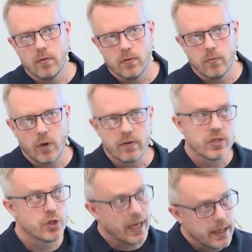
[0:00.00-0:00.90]
one of
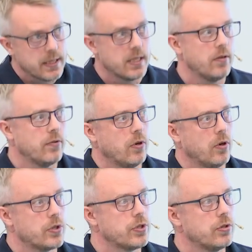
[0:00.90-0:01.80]
the challenges, of
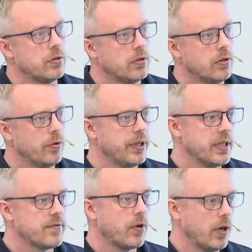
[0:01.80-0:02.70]
course, doing
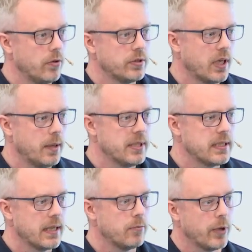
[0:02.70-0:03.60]
this for a long time is
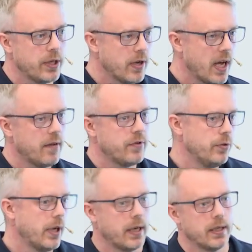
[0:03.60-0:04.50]
that when you have
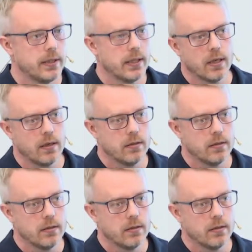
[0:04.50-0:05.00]
new analytical,